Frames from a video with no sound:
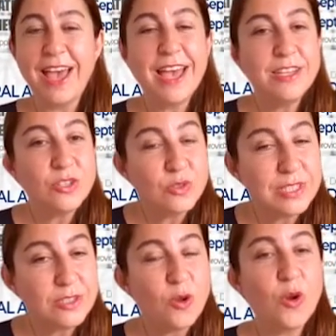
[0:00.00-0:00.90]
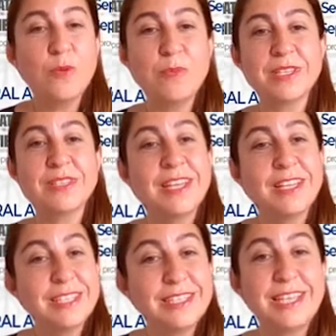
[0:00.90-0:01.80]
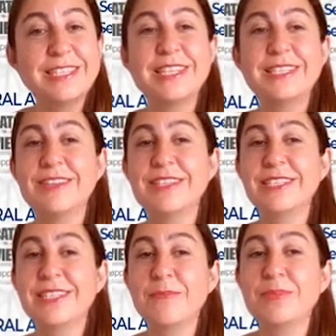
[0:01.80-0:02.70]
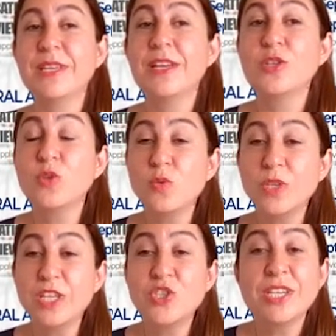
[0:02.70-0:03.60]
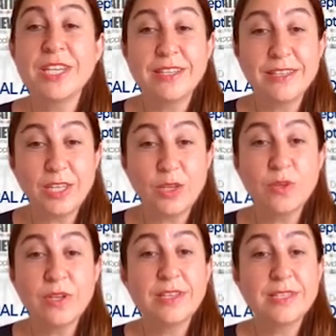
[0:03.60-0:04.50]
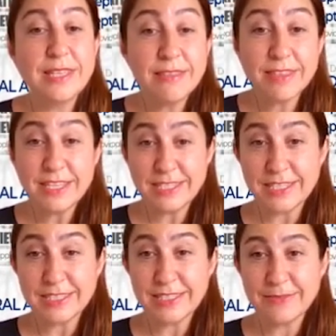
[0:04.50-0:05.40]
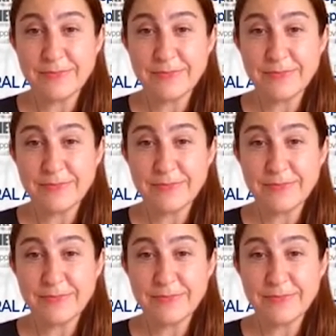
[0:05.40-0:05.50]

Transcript: and to determine the necessary steps to reach new synthesis.